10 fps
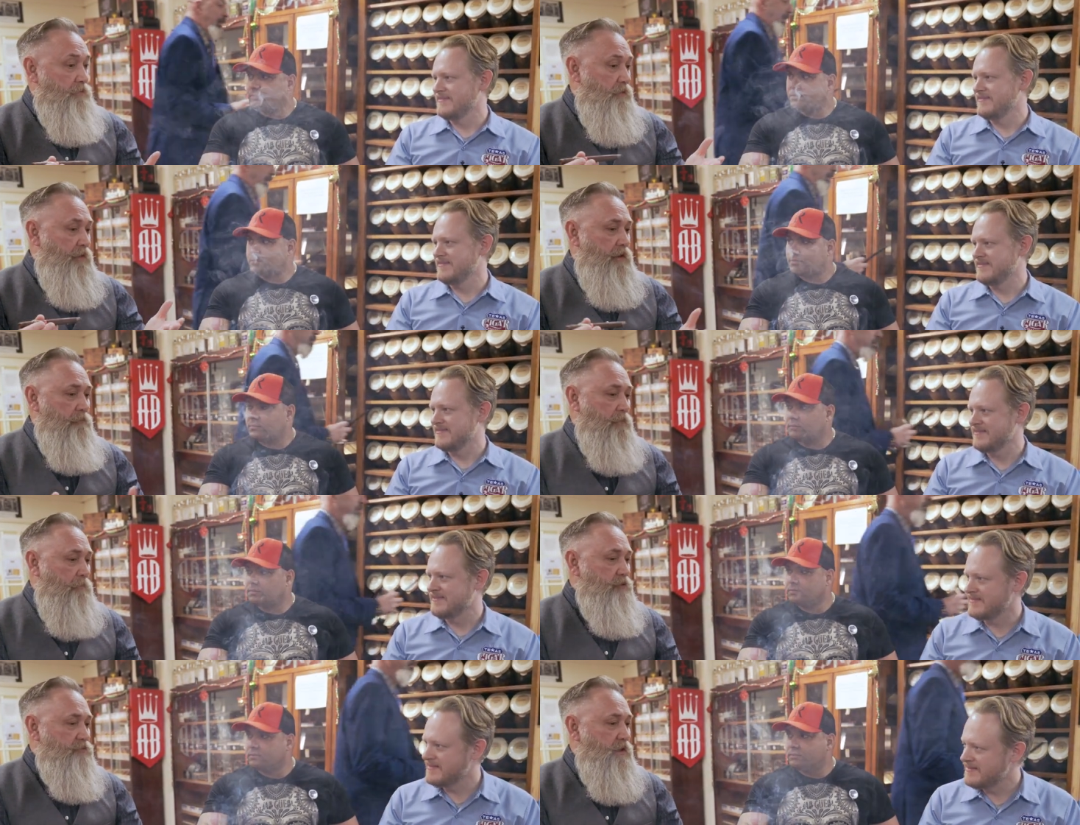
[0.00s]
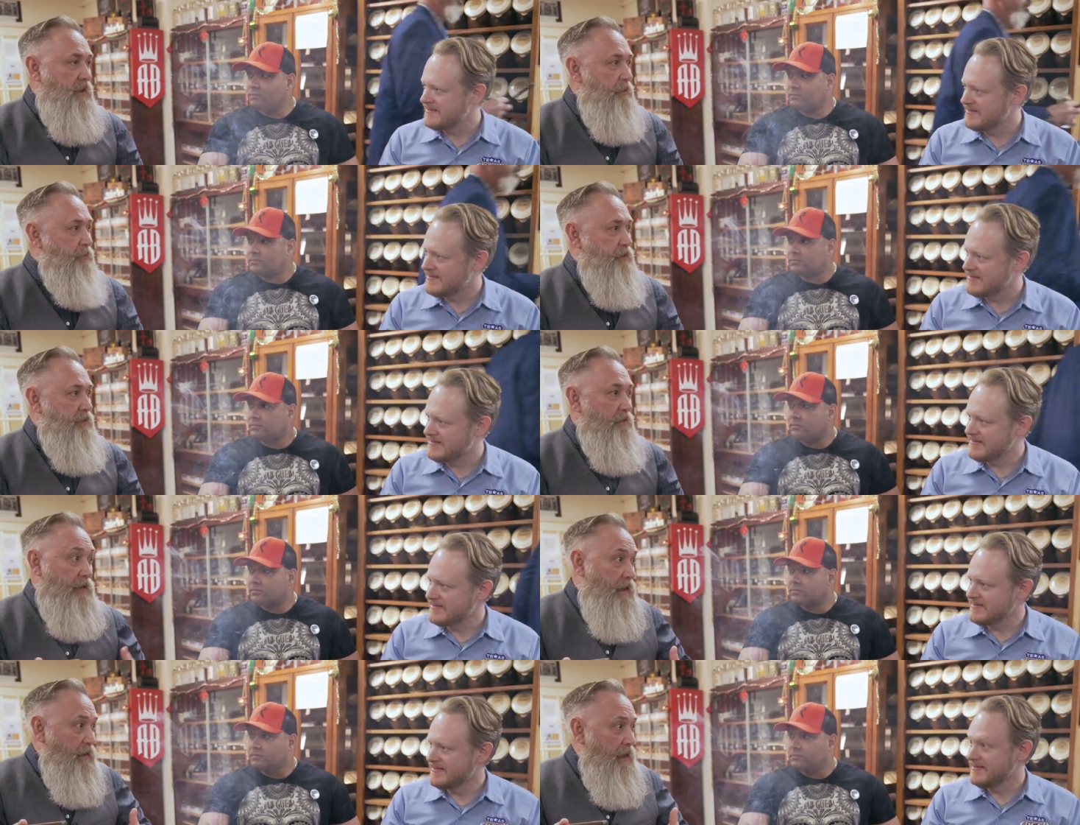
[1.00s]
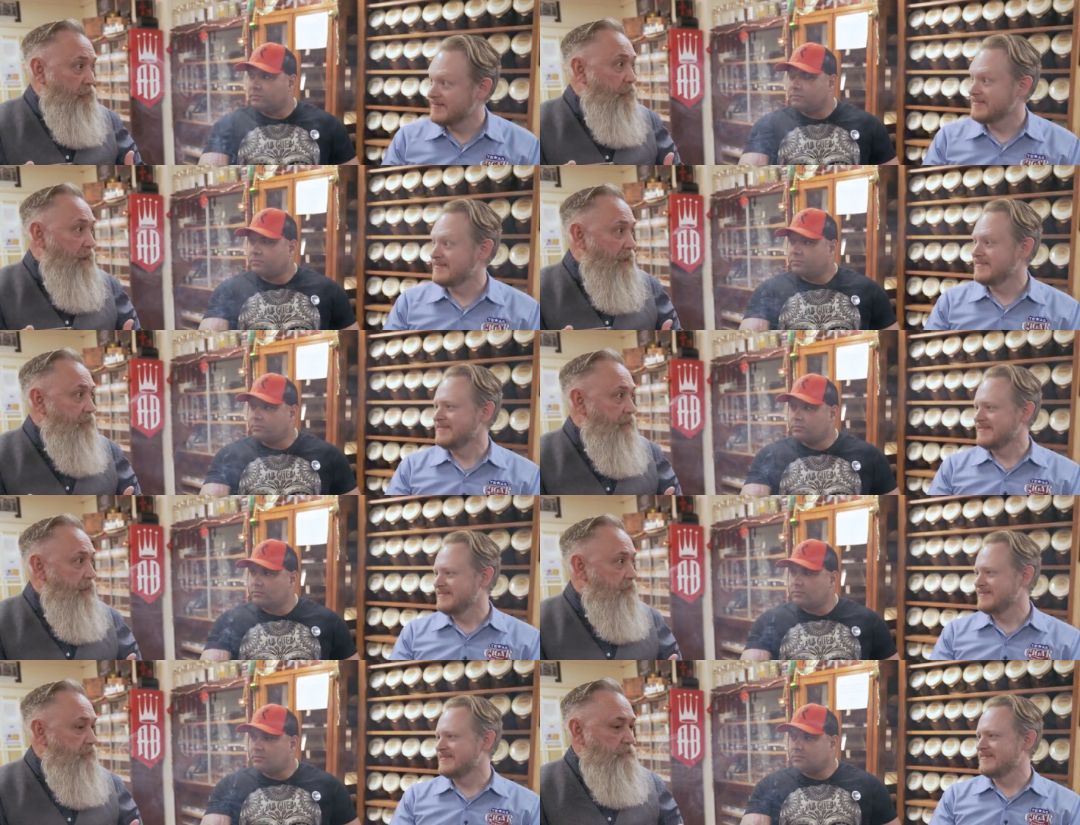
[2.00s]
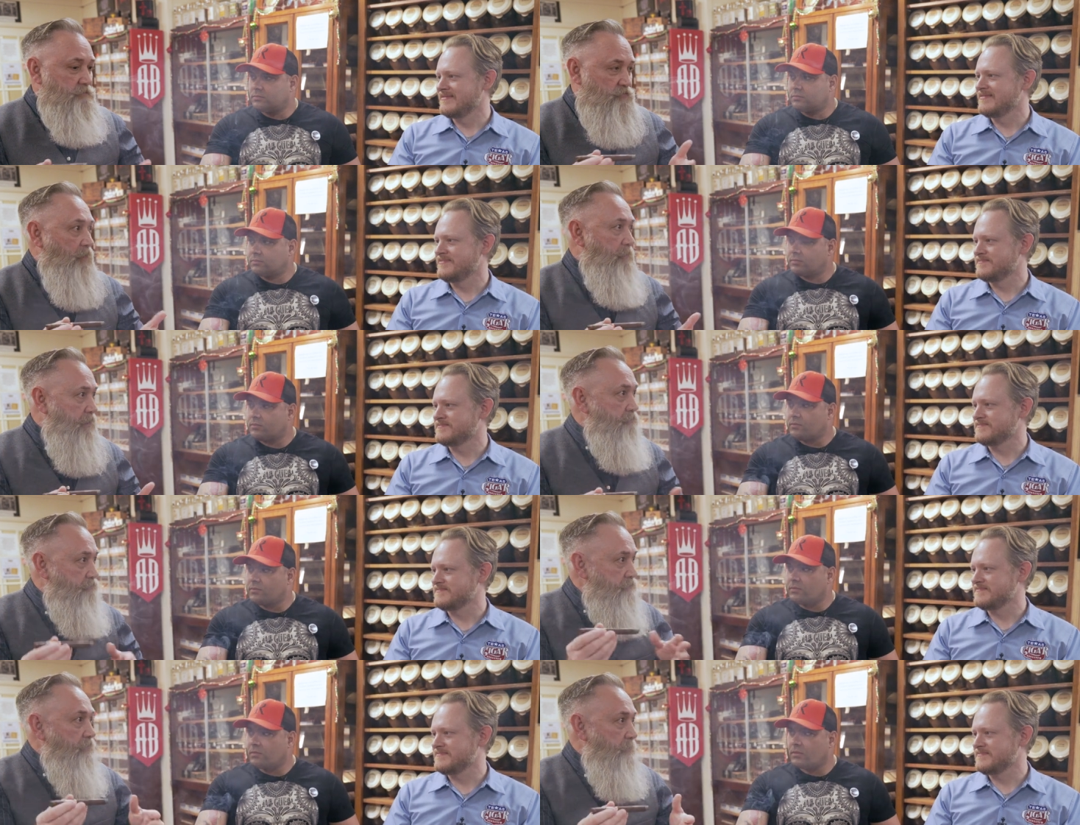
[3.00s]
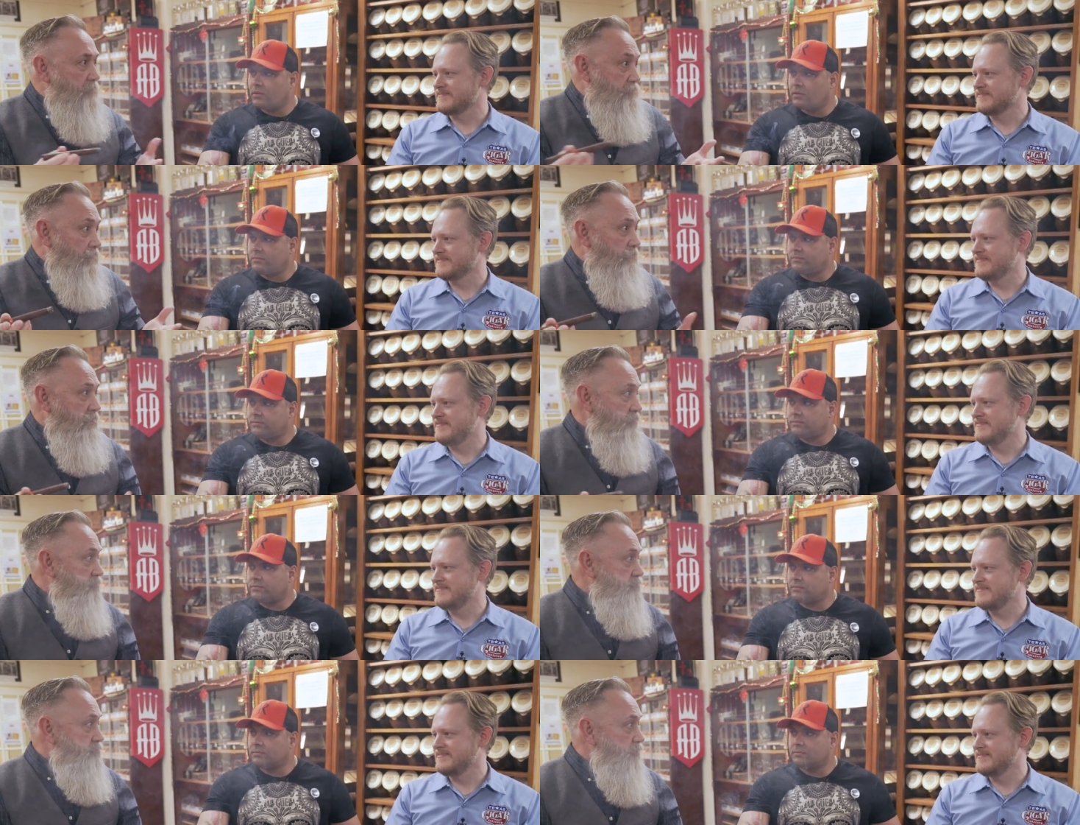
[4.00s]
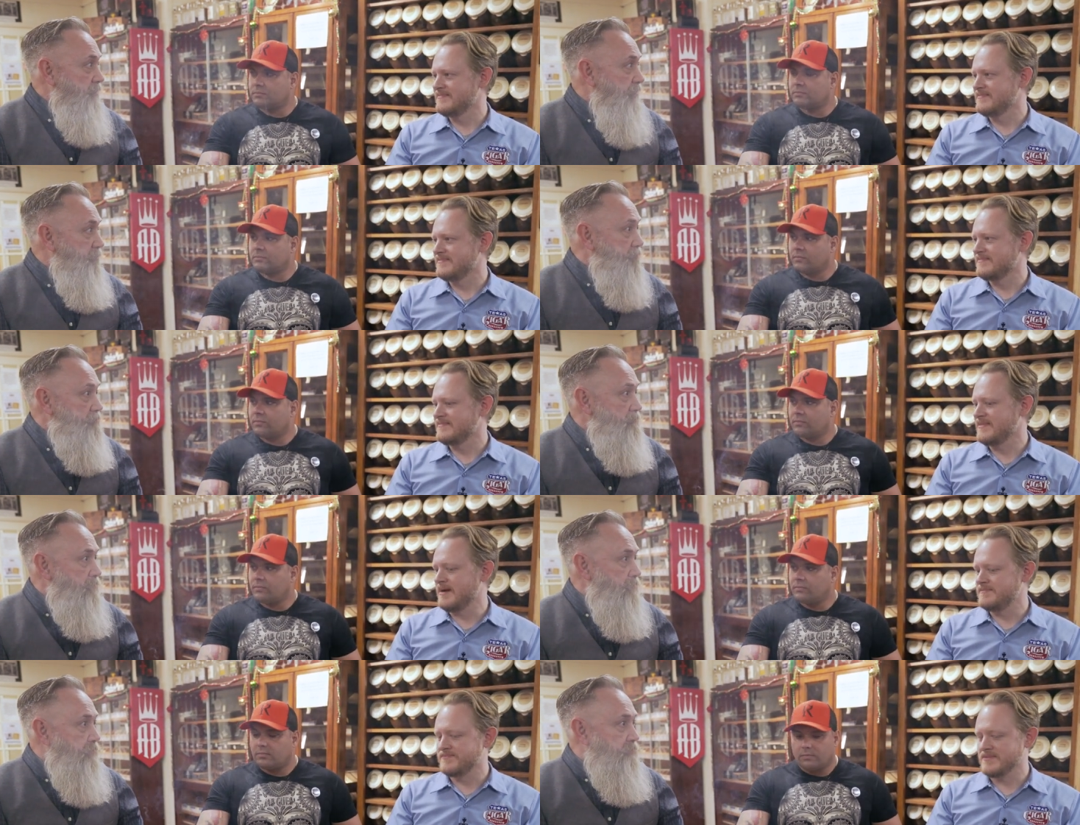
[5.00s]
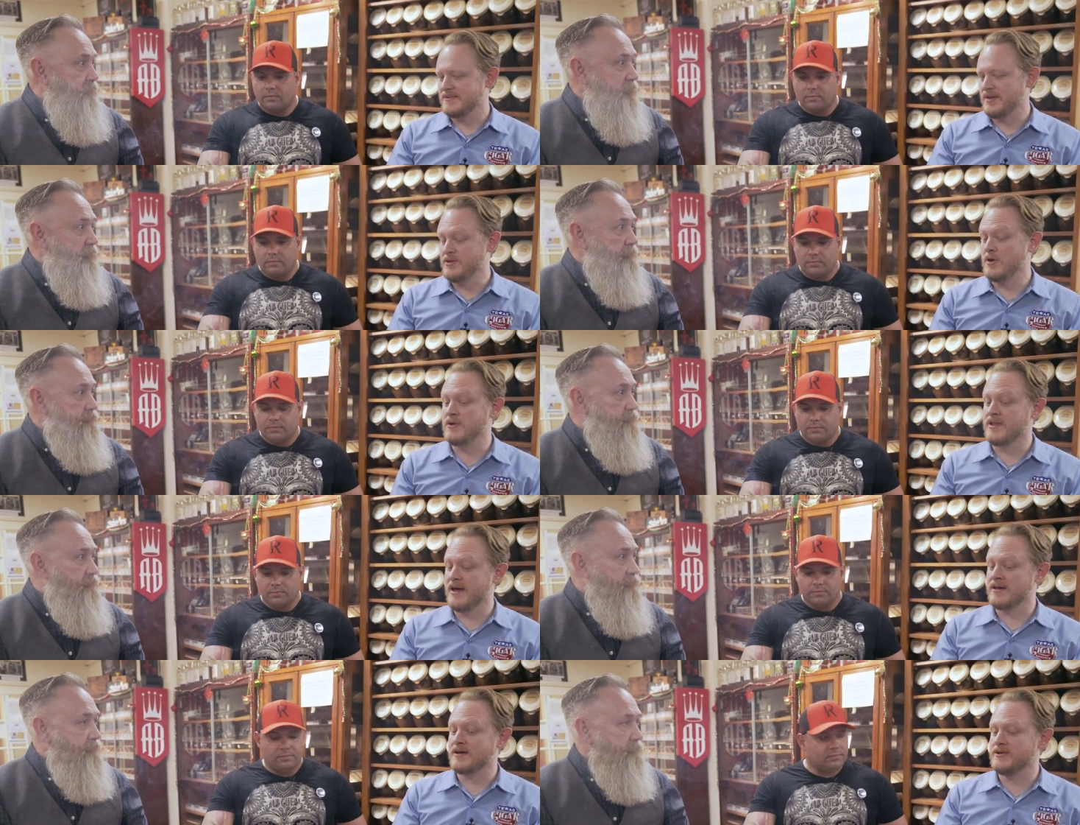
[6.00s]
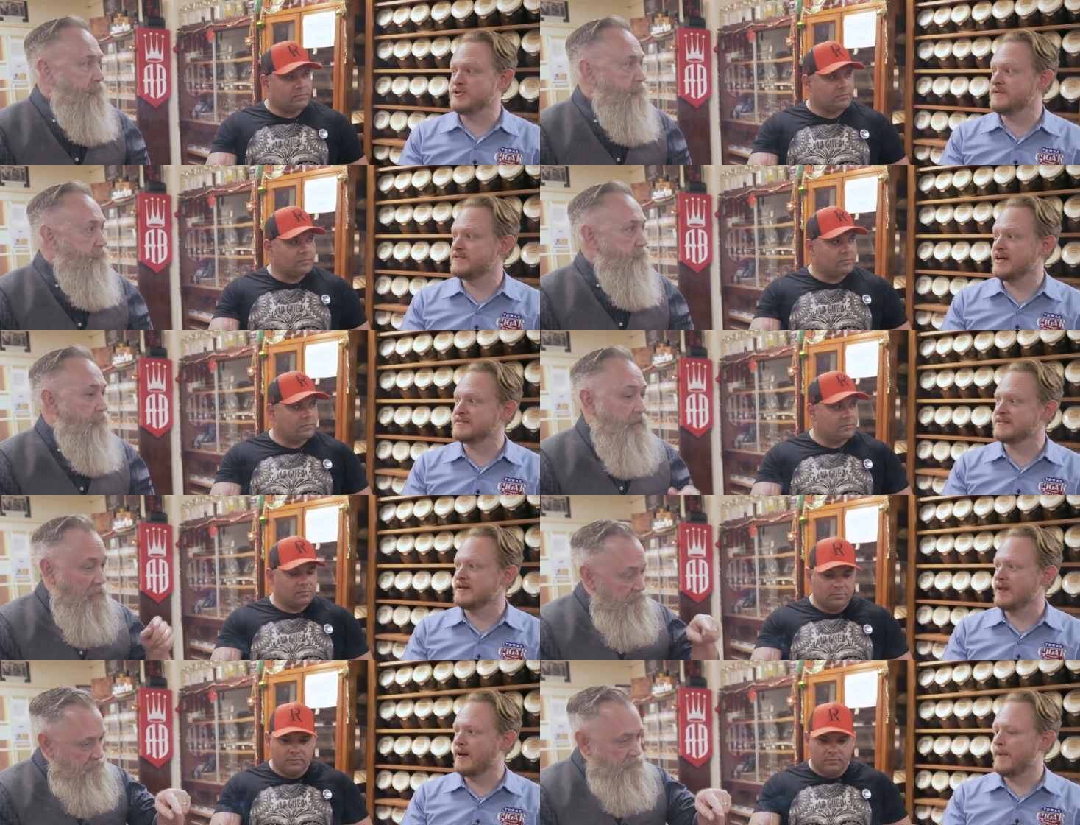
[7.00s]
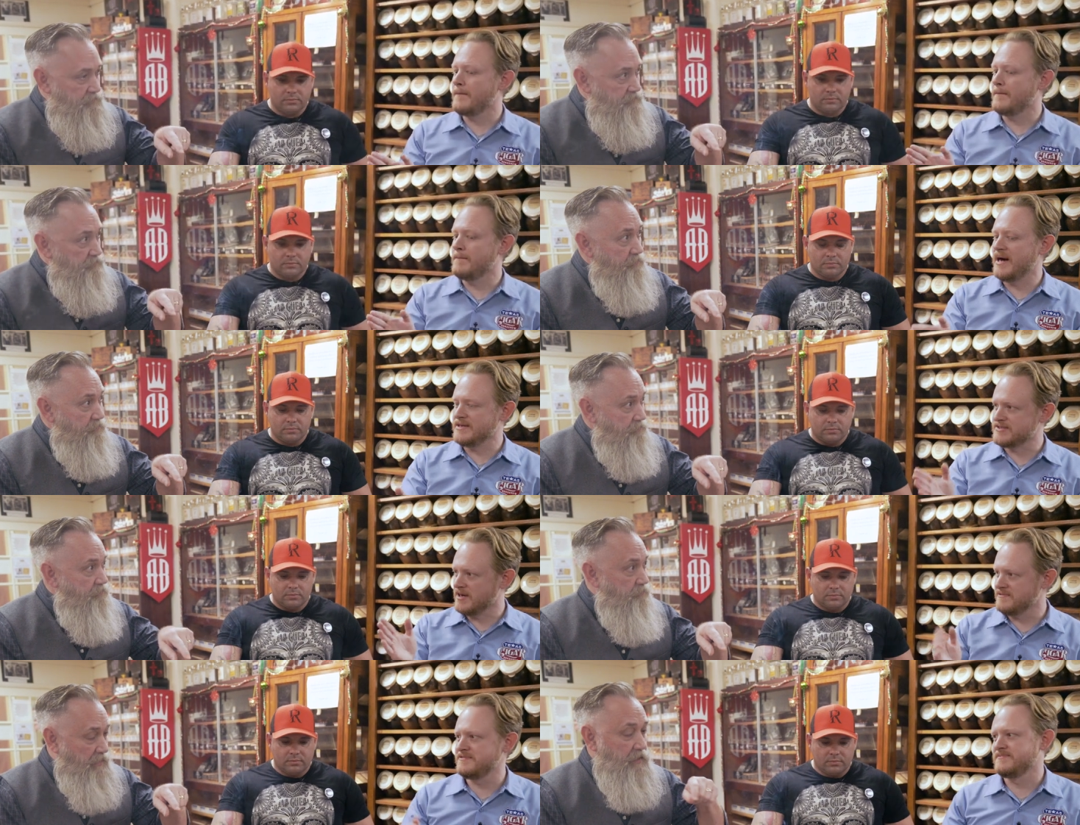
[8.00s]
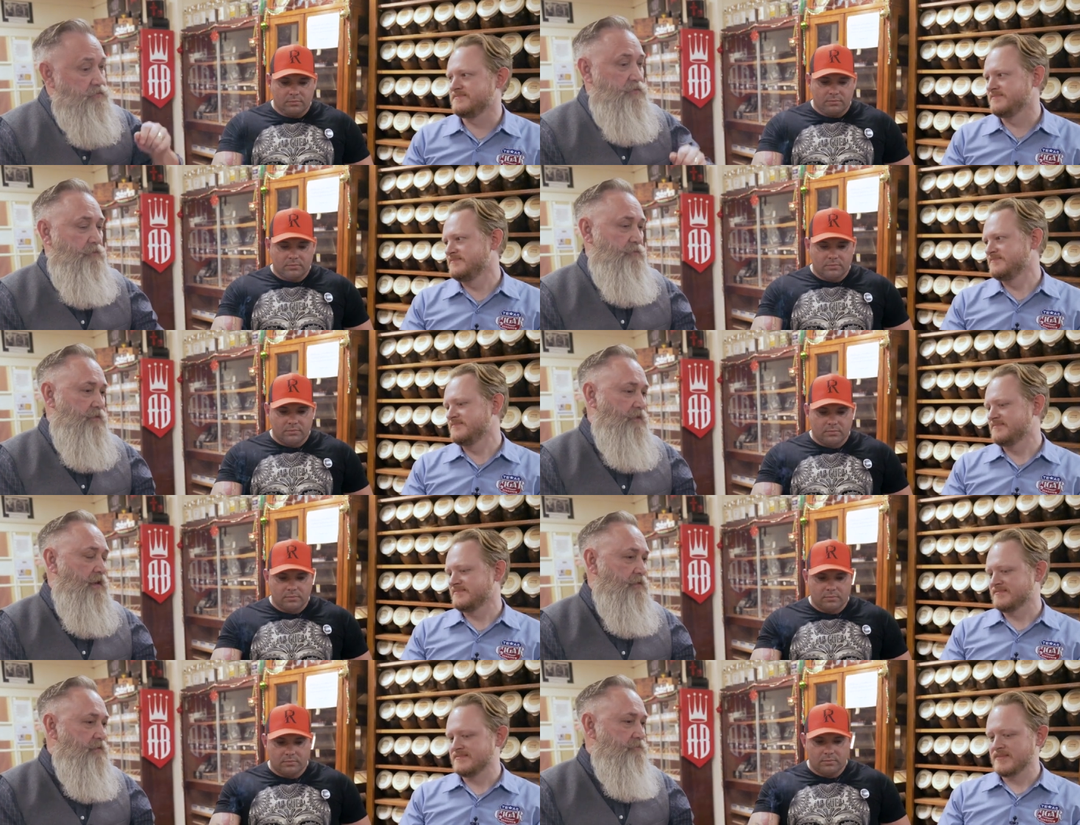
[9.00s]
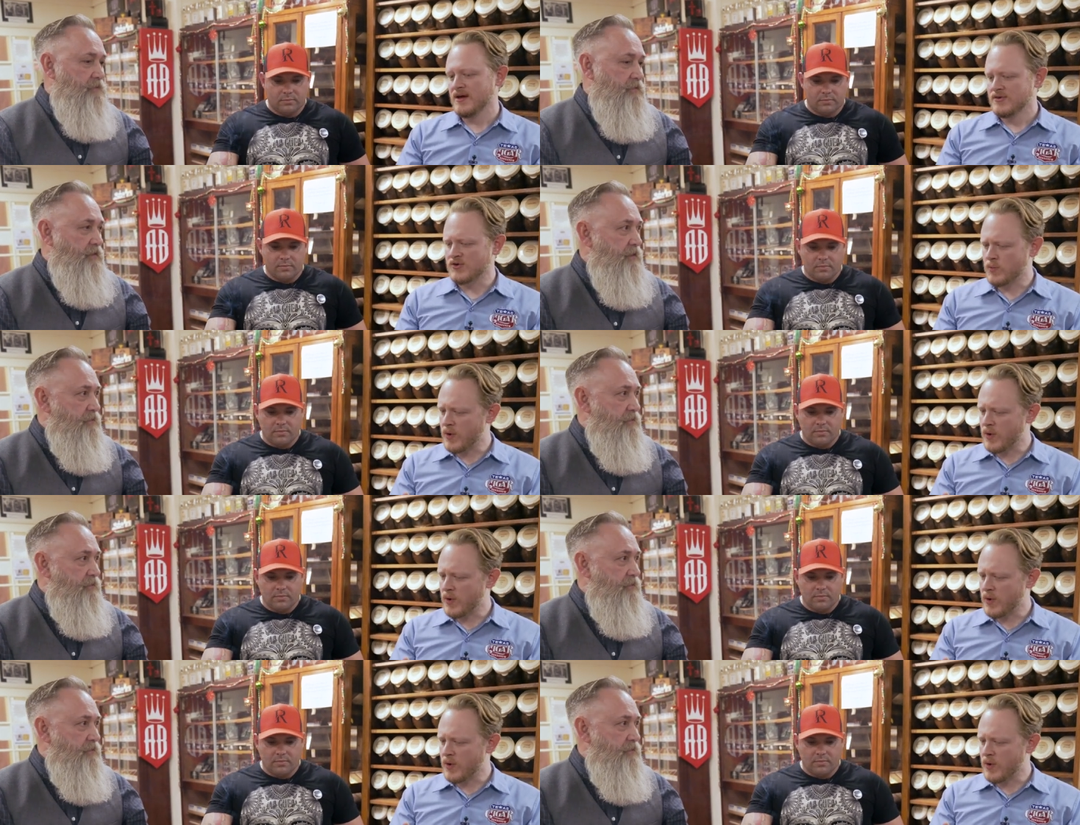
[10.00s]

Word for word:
Speaker 1: uh, I'm using jalapa in here. I, I know I like that, so I'm gonna I'm gonna I'm gonna go try that one.
Speaker 2: Yeah. And you know you like it because you've tasted it. I, by itself. By itself, exactly, exactly. So